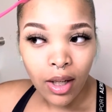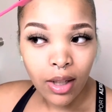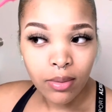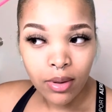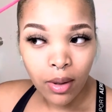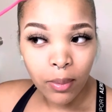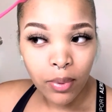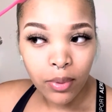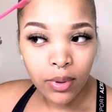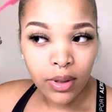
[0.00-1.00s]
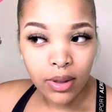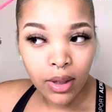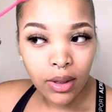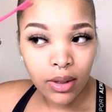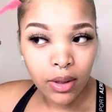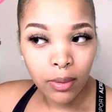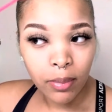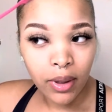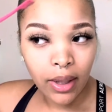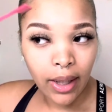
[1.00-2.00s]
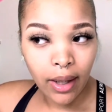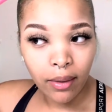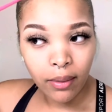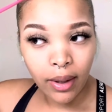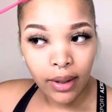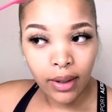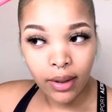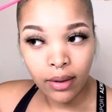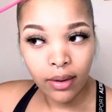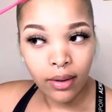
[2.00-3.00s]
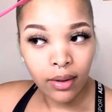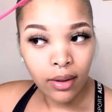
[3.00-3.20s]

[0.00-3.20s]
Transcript: I'm just gonna pull just a little bit out right here.